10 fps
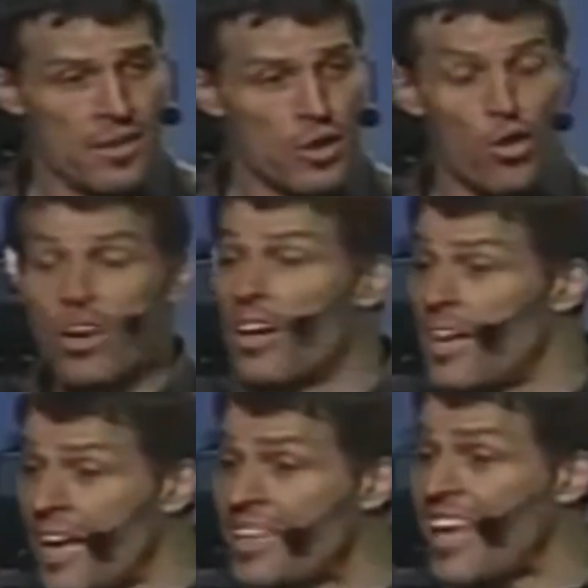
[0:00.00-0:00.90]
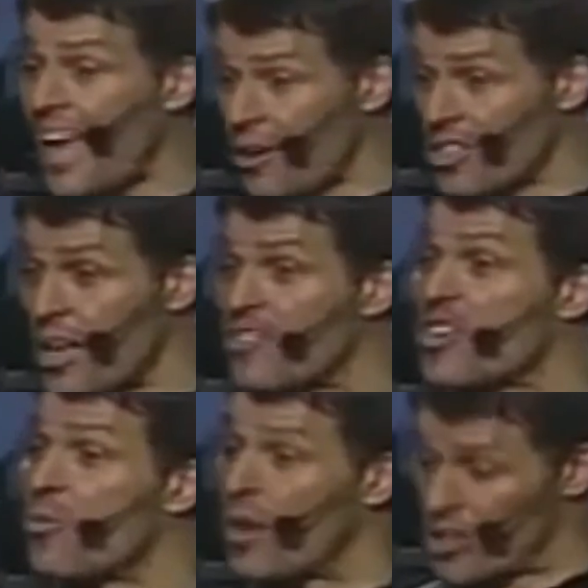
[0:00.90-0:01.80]
You're going to need to get yourself
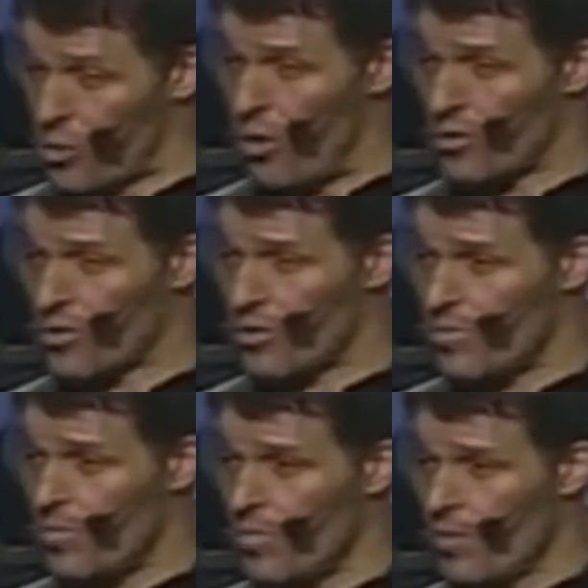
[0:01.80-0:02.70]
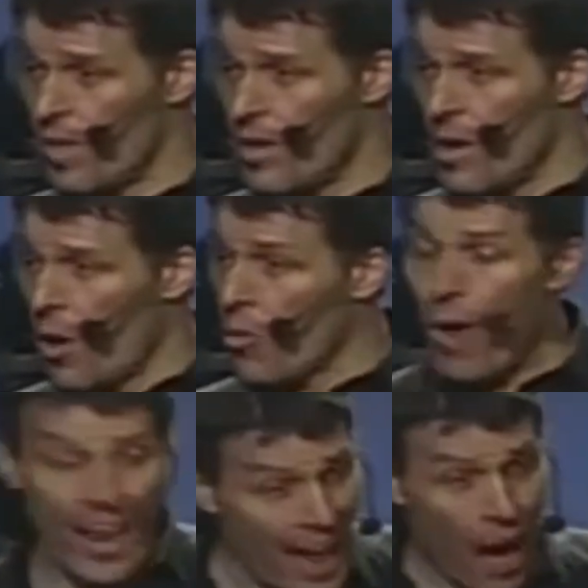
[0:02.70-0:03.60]
some rituals.
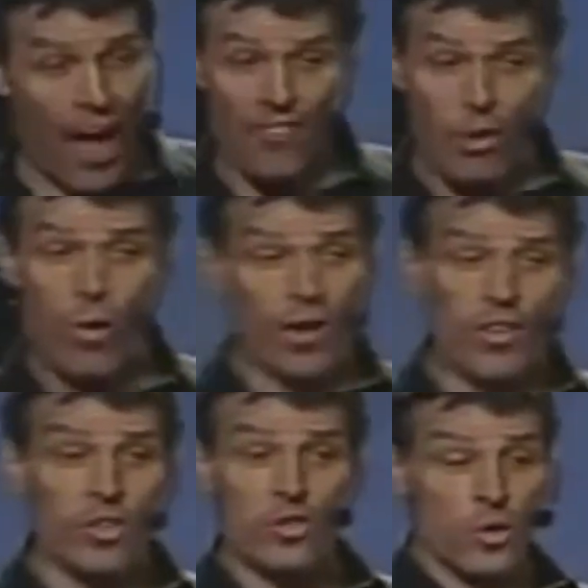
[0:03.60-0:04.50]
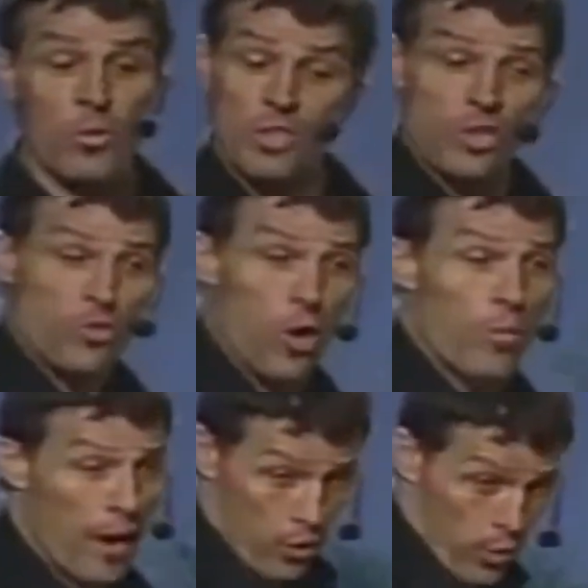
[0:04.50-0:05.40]
Right now, every one of you in this room is controlled
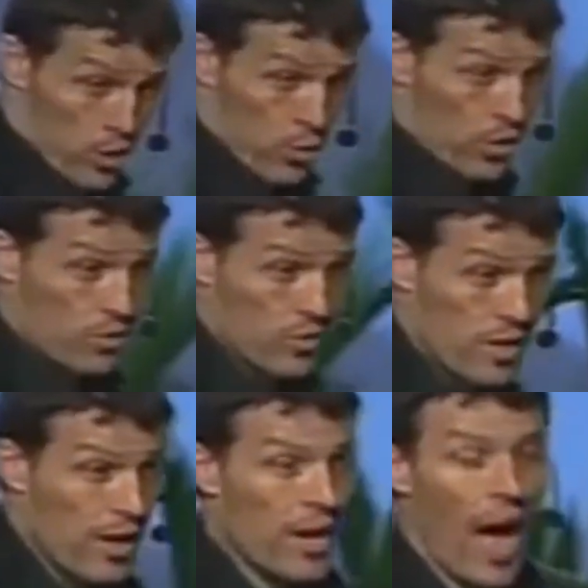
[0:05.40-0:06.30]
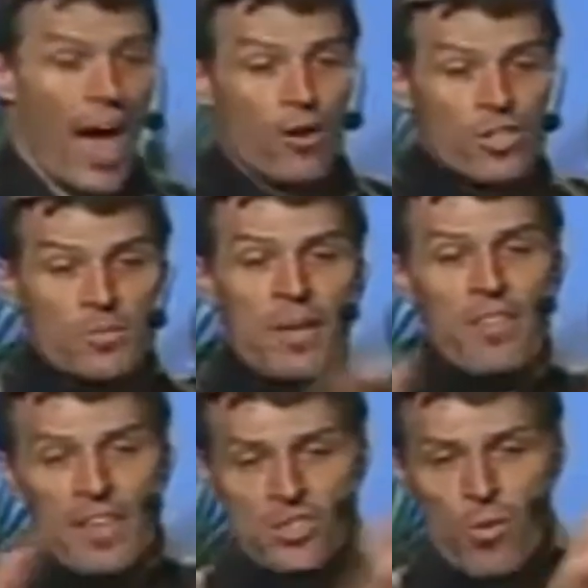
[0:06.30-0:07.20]
by your rituals. I don't just mean
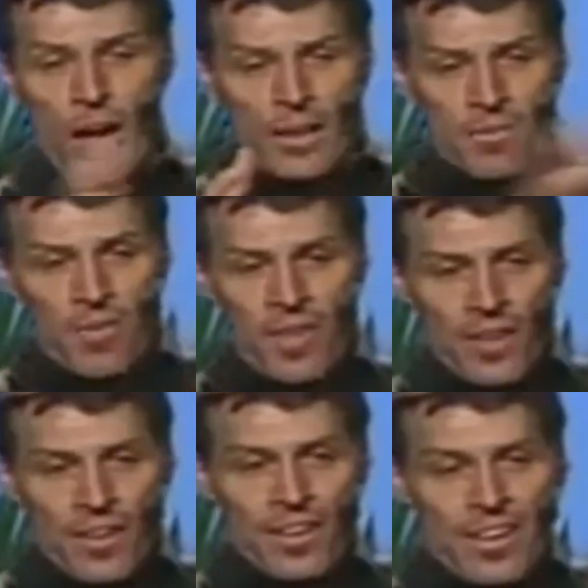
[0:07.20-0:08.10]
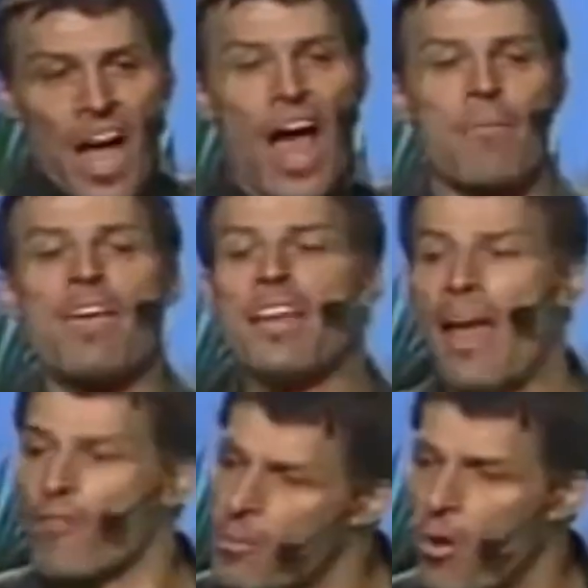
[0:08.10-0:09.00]
this one. I mean
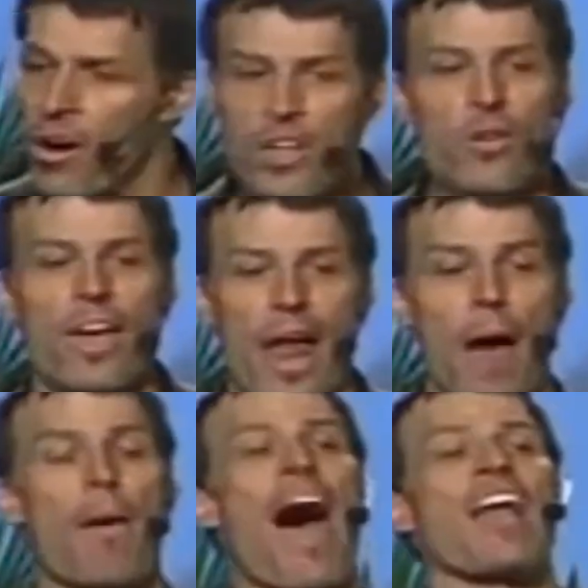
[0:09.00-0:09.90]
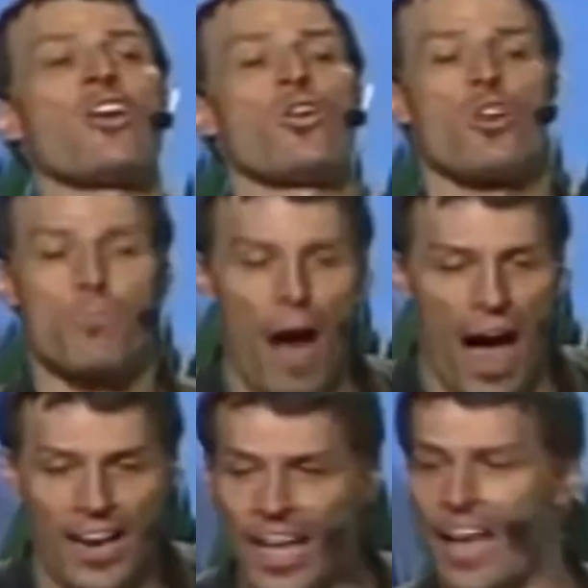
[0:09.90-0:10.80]
every morning you get up. I know your
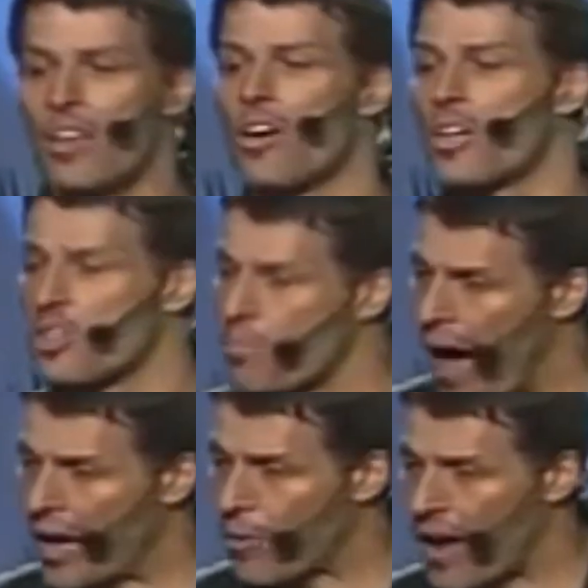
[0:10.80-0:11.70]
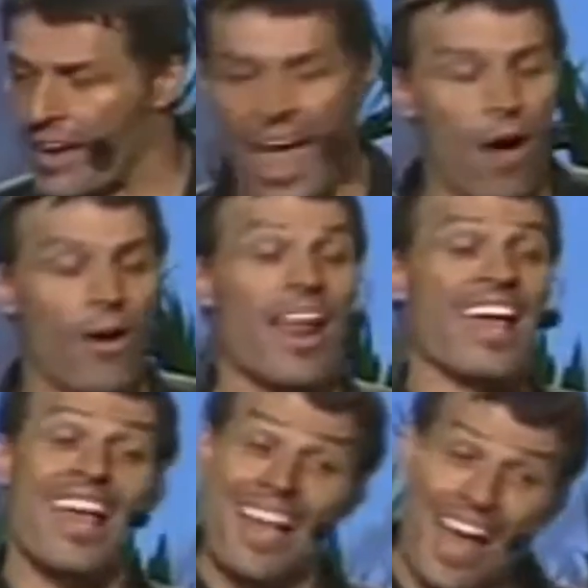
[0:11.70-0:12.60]
body. I can look at your body right now, and I
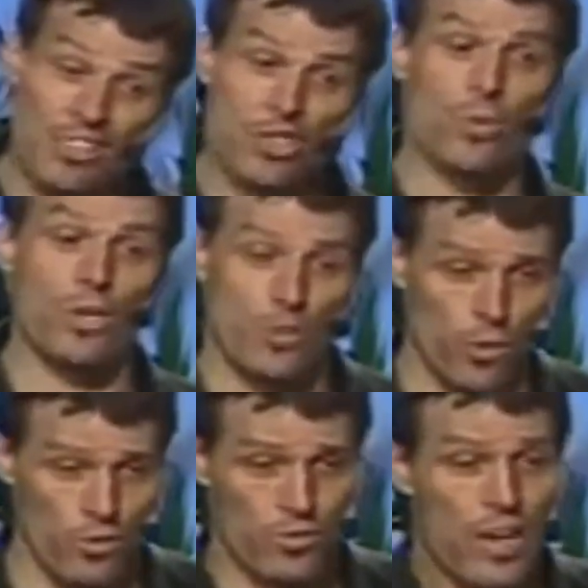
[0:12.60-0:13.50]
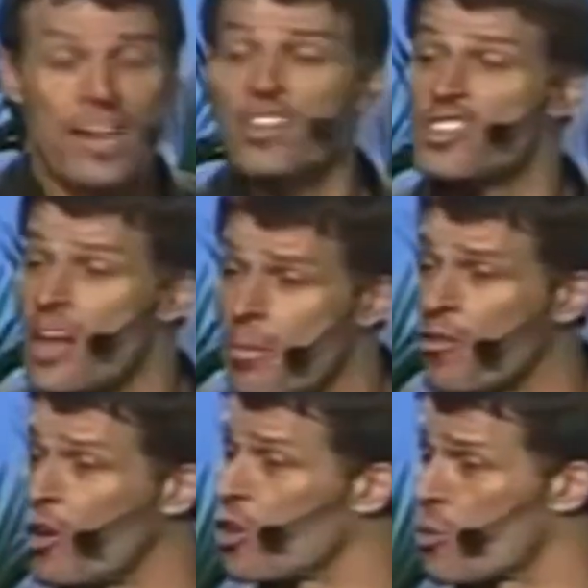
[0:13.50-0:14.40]
can guess your rituals. Some of
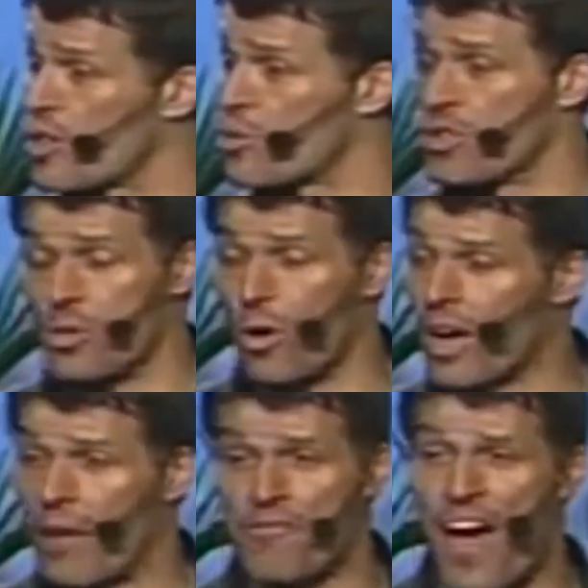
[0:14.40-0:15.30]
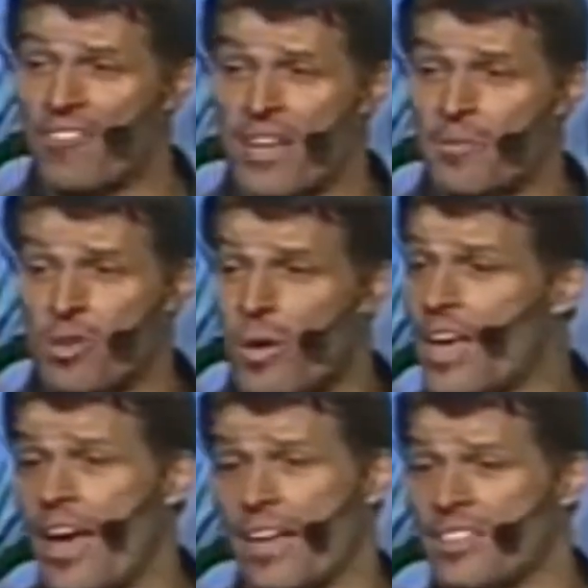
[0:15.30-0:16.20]
you, your rituals to work out 5 times a
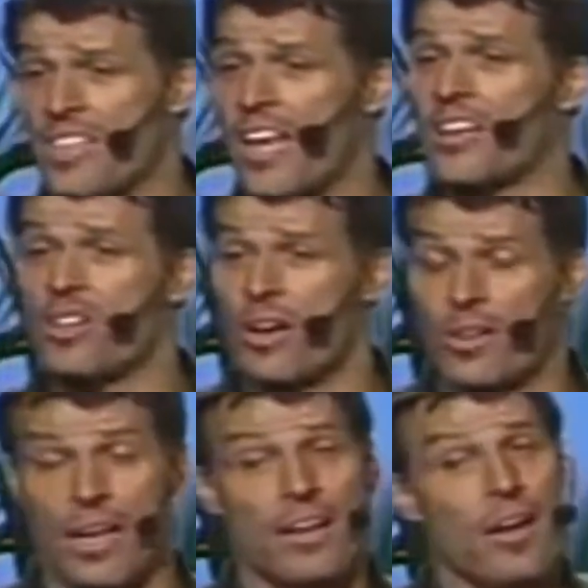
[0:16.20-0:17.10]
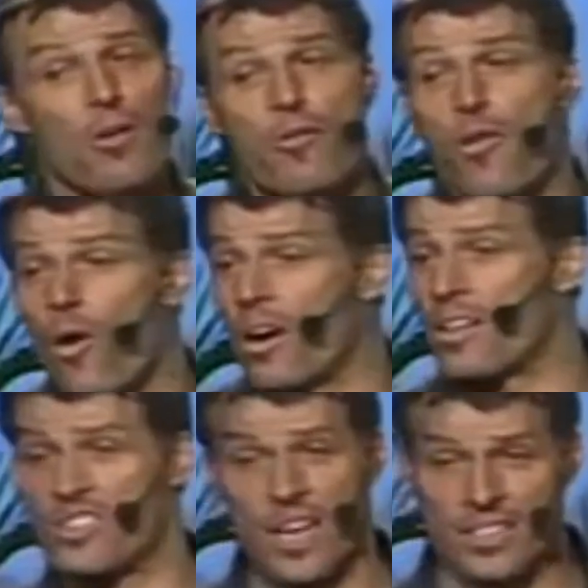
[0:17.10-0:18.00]
week, I can see it clearly. 4 to
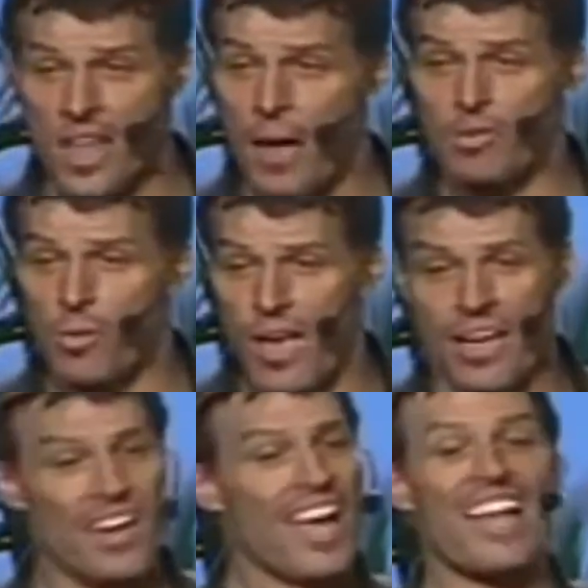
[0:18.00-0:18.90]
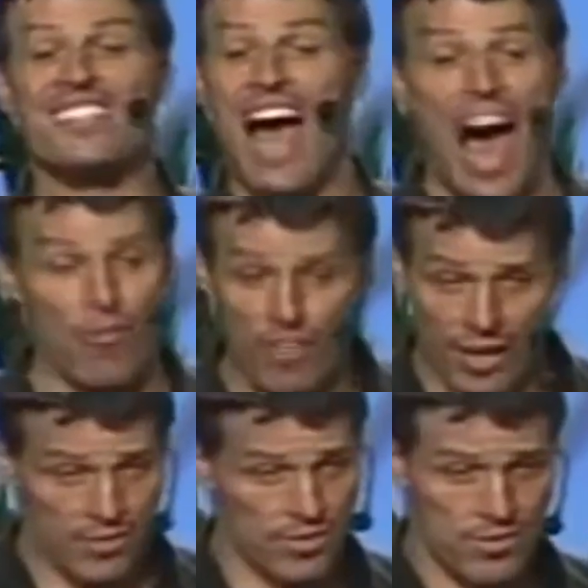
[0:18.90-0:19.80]
6 times a week, it's
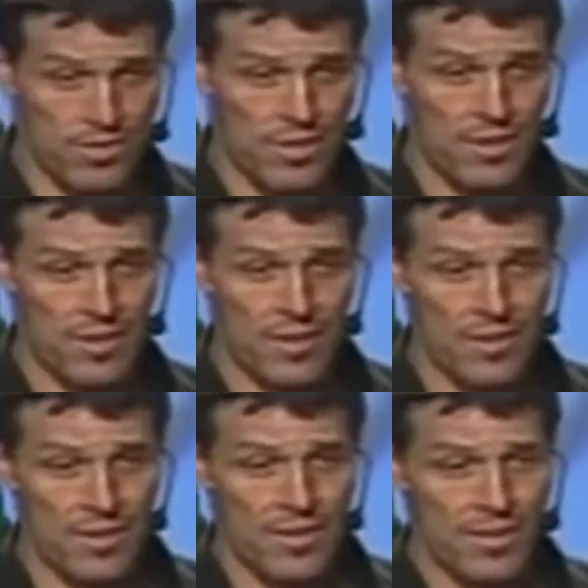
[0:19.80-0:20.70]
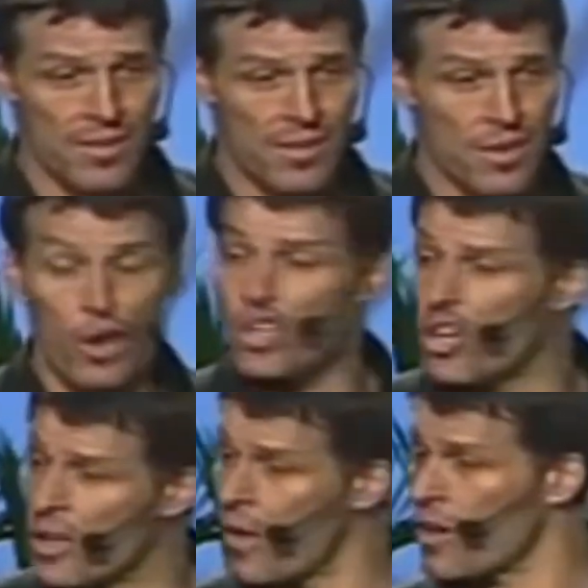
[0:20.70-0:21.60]
obvious. Because you
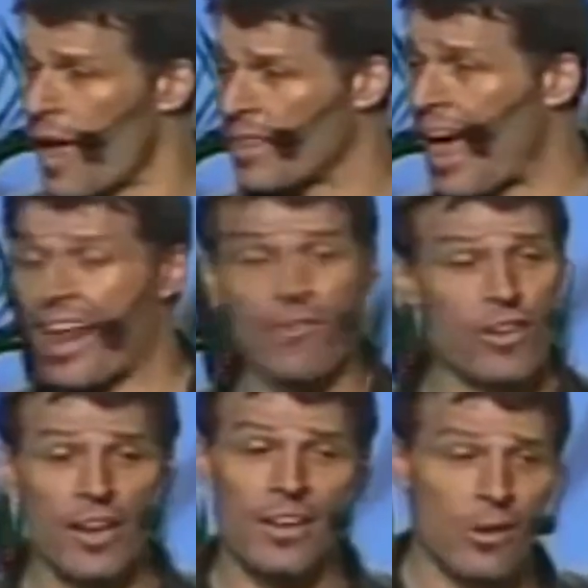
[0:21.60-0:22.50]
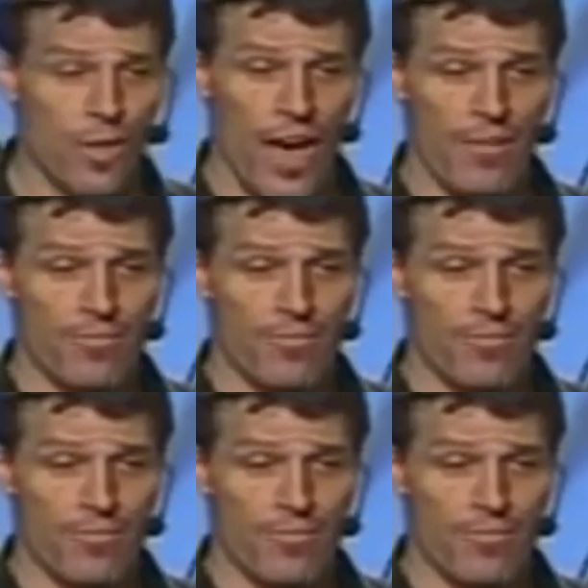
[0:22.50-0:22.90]
couldn't look like that if you didn't do that.